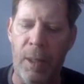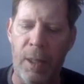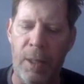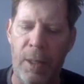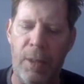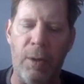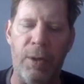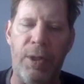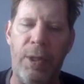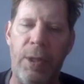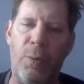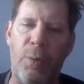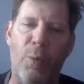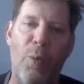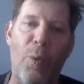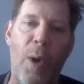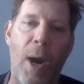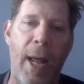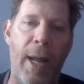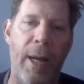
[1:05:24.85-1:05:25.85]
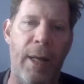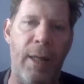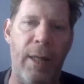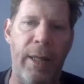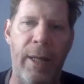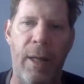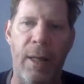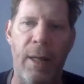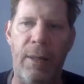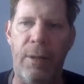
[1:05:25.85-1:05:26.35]
So it's just
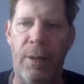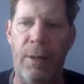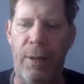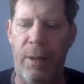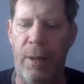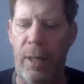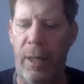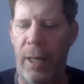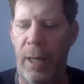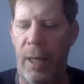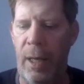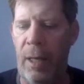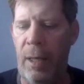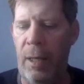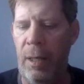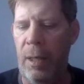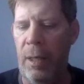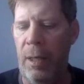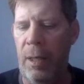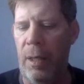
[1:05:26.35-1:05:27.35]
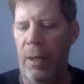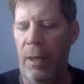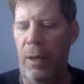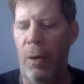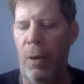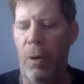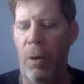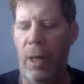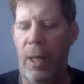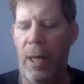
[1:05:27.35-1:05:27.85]
radically altered the uh, the
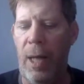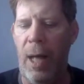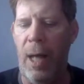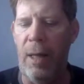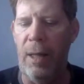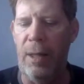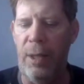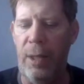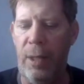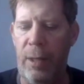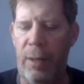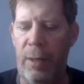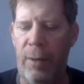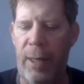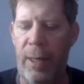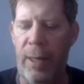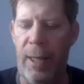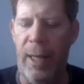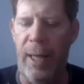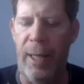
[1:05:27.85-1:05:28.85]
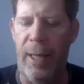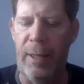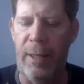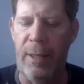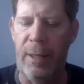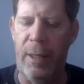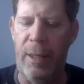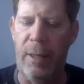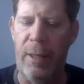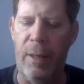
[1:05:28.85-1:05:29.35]
whole ecology of the Great
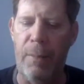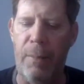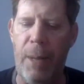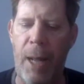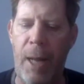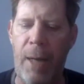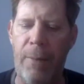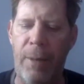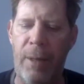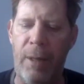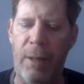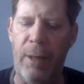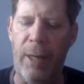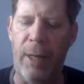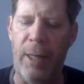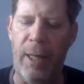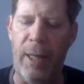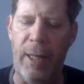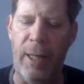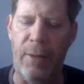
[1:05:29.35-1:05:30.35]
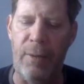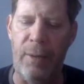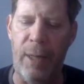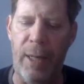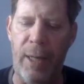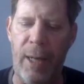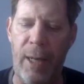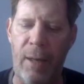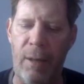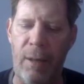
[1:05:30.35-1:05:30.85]
Lakes. You know, the bottom of the Great Lakes right
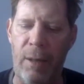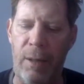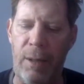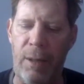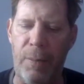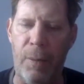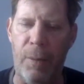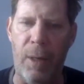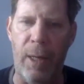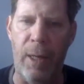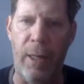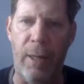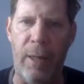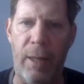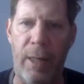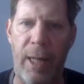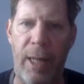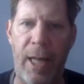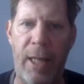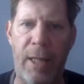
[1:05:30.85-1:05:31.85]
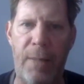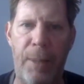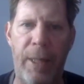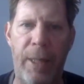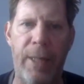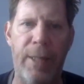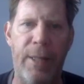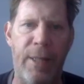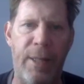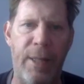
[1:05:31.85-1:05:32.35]
now looks more like the
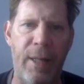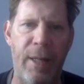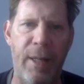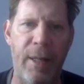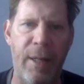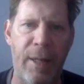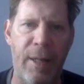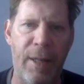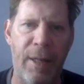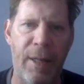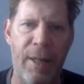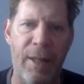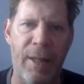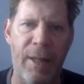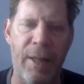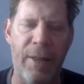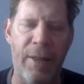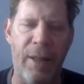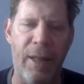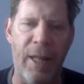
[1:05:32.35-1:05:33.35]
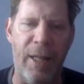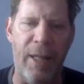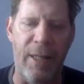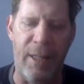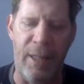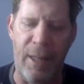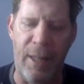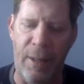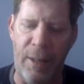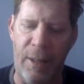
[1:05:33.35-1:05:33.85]
Caspian Sea than the
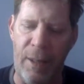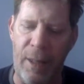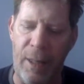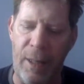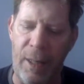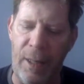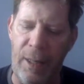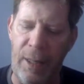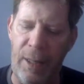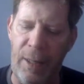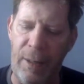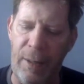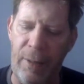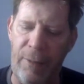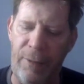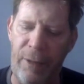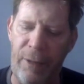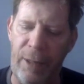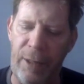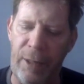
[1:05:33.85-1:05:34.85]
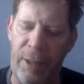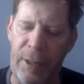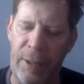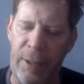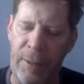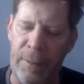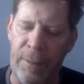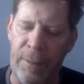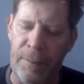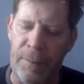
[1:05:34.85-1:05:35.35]
lakes that uh, you know, the French
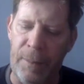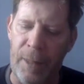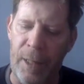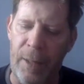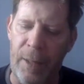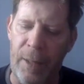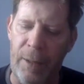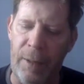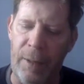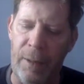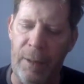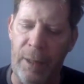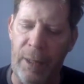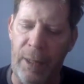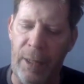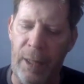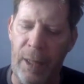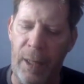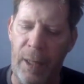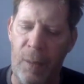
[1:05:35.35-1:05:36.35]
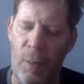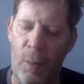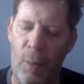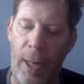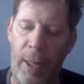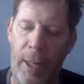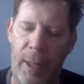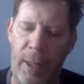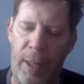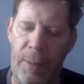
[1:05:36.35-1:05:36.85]
and the early uh,
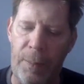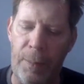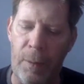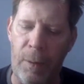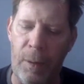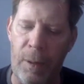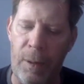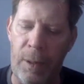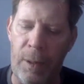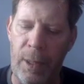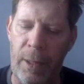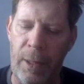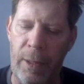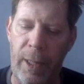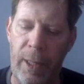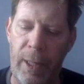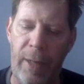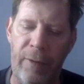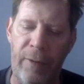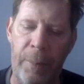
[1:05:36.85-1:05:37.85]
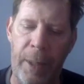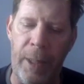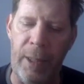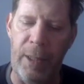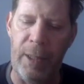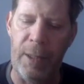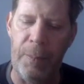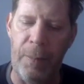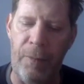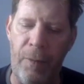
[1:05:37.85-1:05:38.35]
white explorers and the Native
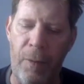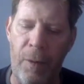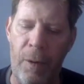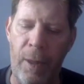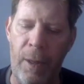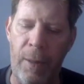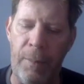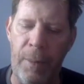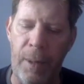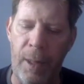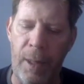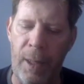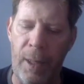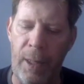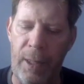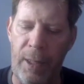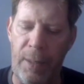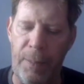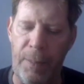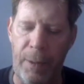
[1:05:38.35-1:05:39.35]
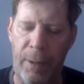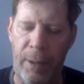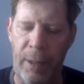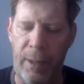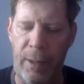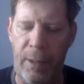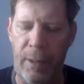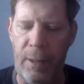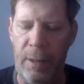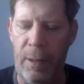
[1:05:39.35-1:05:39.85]
Americans before them uh,
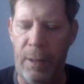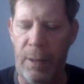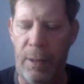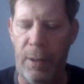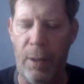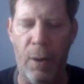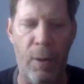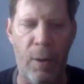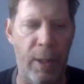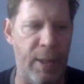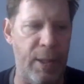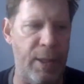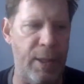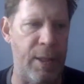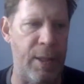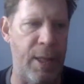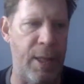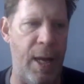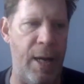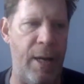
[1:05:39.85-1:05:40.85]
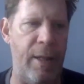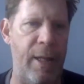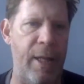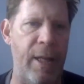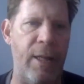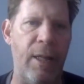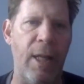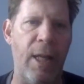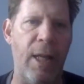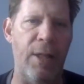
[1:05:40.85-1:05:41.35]
experienced. So it's just kind of the
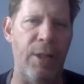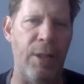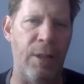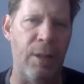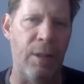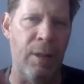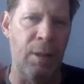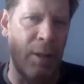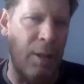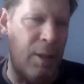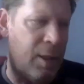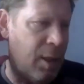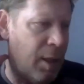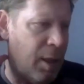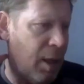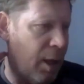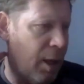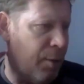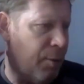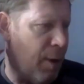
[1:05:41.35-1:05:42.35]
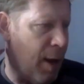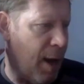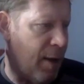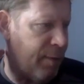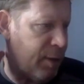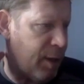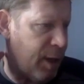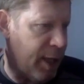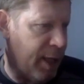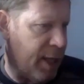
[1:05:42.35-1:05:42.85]
ecological
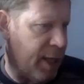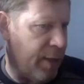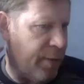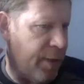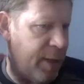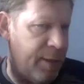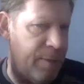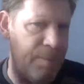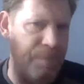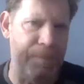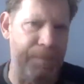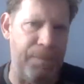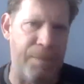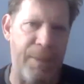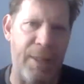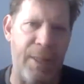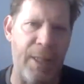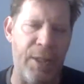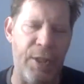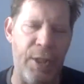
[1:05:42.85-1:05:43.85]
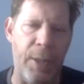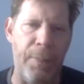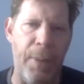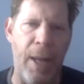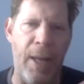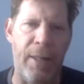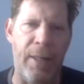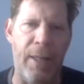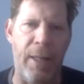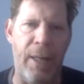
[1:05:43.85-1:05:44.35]
unraveling and then stitching
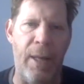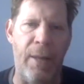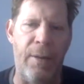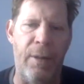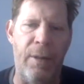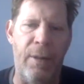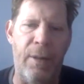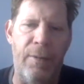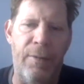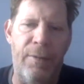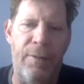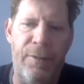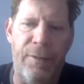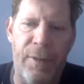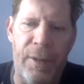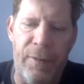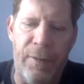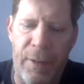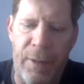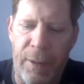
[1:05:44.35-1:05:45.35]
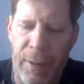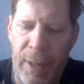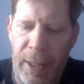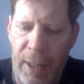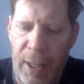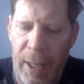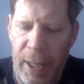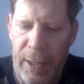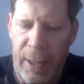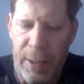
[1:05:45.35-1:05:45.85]
back together of, of the
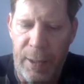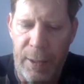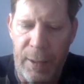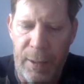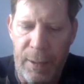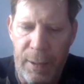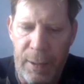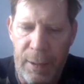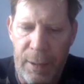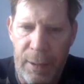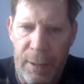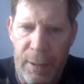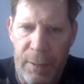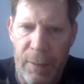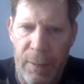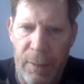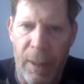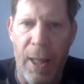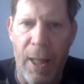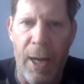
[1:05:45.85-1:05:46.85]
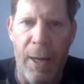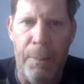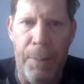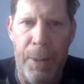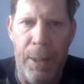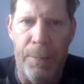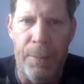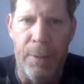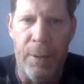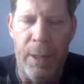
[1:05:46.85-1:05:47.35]
Great Lakes, with a lot of
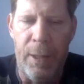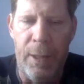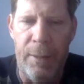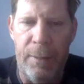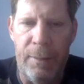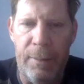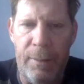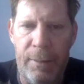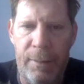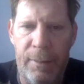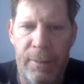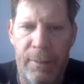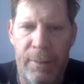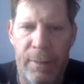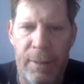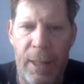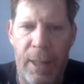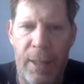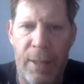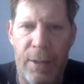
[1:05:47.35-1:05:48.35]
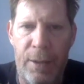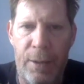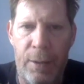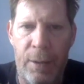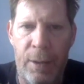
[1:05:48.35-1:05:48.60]
people in it, a lot of stories.